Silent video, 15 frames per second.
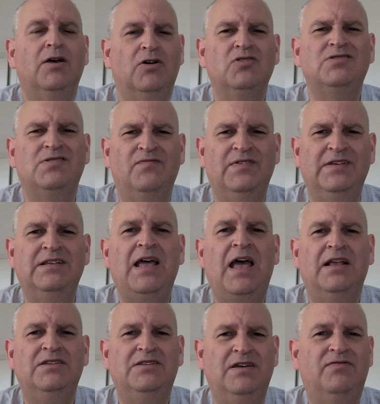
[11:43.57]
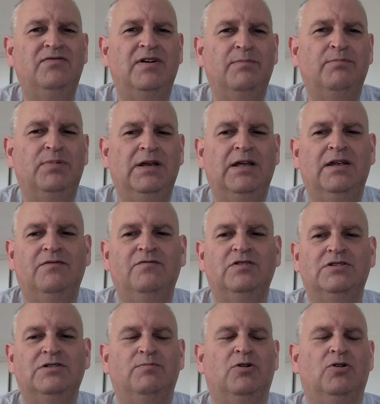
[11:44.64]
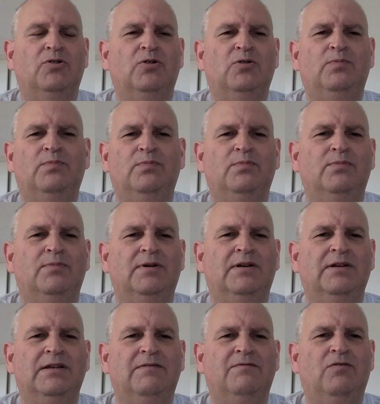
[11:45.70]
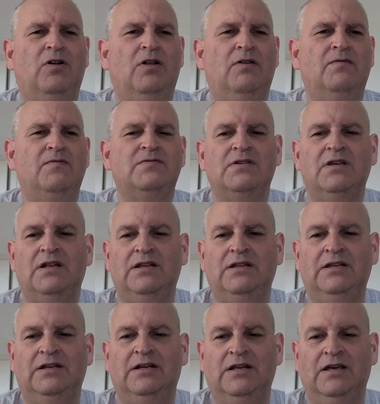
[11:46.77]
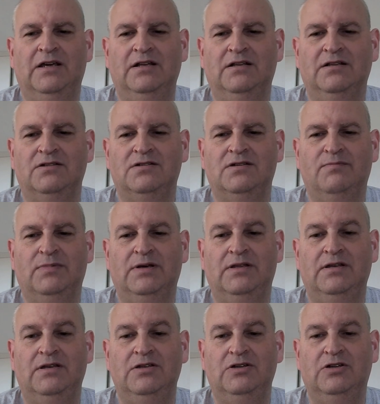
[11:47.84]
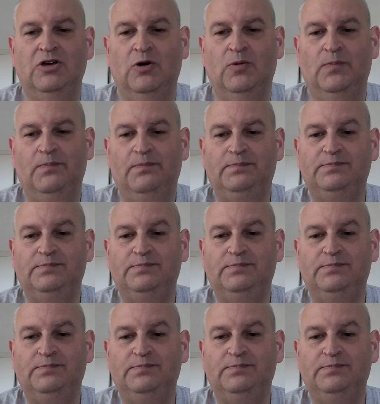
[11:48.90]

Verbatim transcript: Got something different planned for tomorrow, and it involves little ales. But there you go.